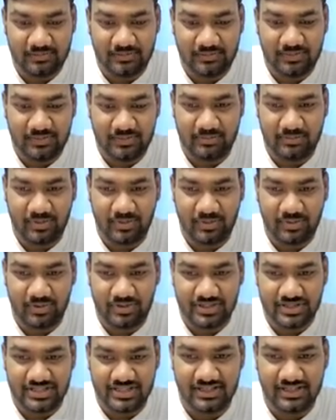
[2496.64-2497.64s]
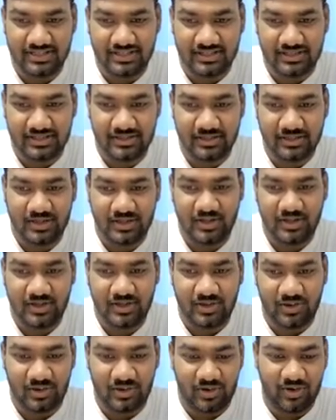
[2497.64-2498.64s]
proportion
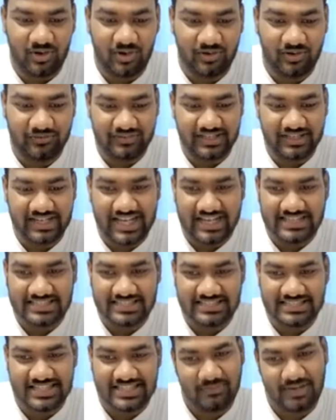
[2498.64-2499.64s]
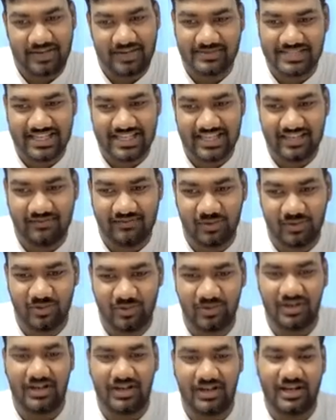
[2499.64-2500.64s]
of the tax? Sometimes they give
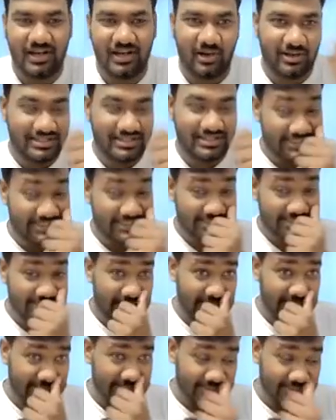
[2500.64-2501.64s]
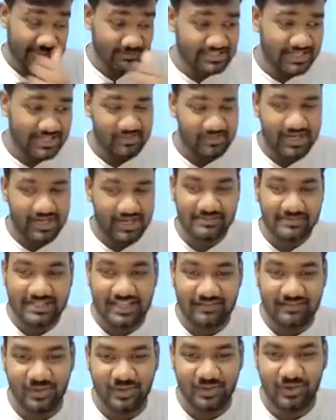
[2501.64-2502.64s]
you nonsense answers, but sometimes it
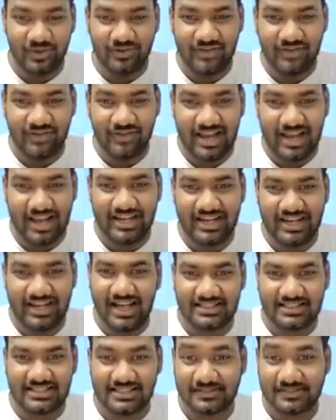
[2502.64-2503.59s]
gives you valid answers.